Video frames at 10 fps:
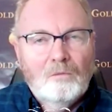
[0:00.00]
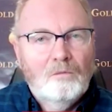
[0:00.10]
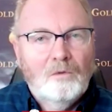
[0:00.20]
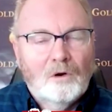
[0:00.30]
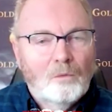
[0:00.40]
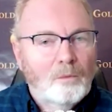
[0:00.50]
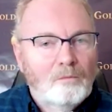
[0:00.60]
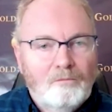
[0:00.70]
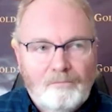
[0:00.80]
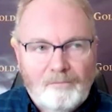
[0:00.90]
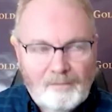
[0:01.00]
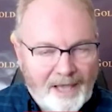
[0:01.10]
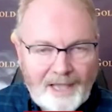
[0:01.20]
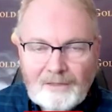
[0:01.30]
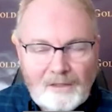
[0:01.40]
you know,
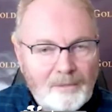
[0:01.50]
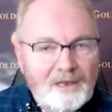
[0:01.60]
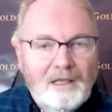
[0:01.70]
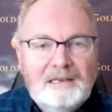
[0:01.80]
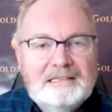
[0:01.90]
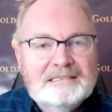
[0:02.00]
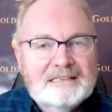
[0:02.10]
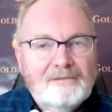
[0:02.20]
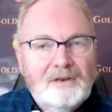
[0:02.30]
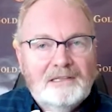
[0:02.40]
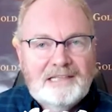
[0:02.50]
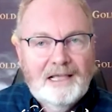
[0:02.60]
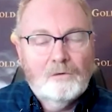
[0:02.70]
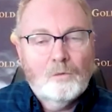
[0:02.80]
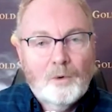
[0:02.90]
back in the mid-1970s, they
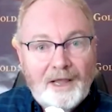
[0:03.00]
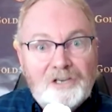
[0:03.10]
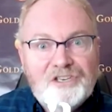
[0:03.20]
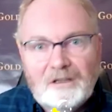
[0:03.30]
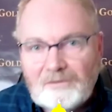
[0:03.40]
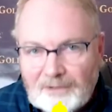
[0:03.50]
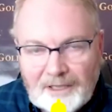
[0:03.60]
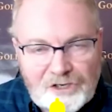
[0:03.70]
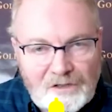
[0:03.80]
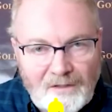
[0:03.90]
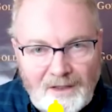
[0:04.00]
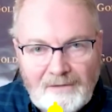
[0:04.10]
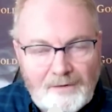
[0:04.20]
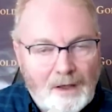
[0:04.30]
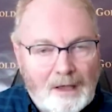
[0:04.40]
had raging inflation then,
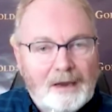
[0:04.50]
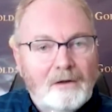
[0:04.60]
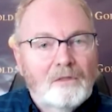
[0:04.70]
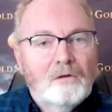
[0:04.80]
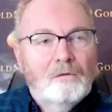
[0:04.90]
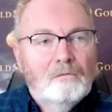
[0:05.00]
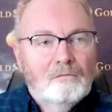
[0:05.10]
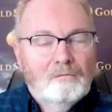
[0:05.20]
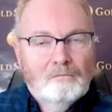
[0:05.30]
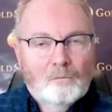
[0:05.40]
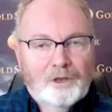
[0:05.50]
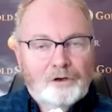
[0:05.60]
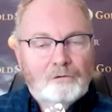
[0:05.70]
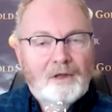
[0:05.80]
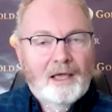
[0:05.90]
even higher than we
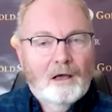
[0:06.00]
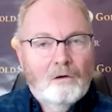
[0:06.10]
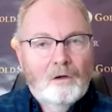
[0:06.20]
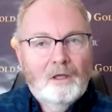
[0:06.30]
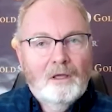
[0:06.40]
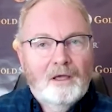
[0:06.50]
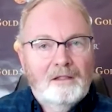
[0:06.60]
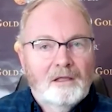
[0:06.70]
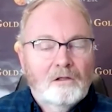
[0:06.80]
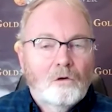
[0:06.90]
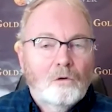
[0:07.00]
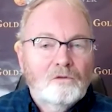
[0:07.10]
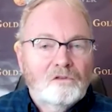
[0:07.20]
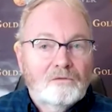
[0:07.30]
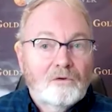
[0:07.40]
do now. And yet gold
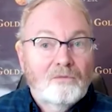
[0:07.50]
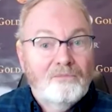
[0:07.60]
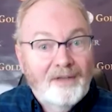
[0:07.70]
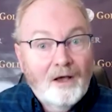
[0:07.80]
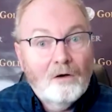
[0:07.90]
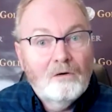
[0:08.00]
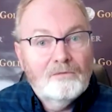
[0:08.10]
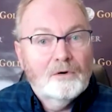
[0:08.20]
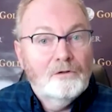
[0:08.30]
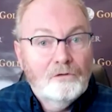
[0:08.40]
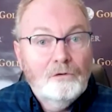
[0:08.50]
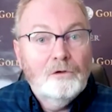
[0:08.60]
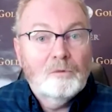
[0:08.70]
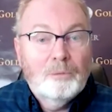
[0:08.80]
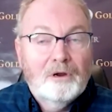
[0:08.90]
and silver fell over a
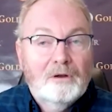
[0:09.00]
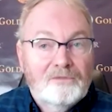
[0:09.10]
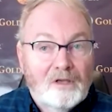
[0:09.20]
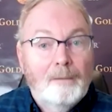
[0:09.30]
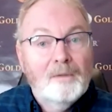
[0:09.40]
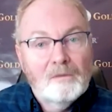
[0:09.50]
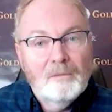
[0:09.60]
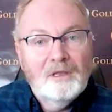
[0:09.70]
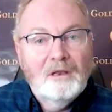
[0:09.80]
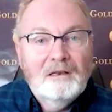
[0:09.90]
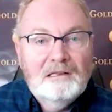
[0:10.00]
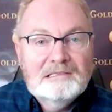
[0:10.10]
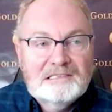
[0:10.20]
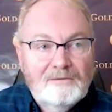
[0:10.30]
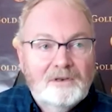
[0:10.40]
two-year period of time in the
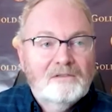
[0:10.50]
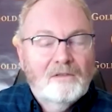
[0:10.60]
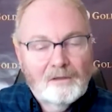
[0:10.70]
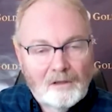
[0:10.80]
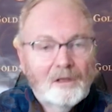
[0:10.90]
mid-1970s. Like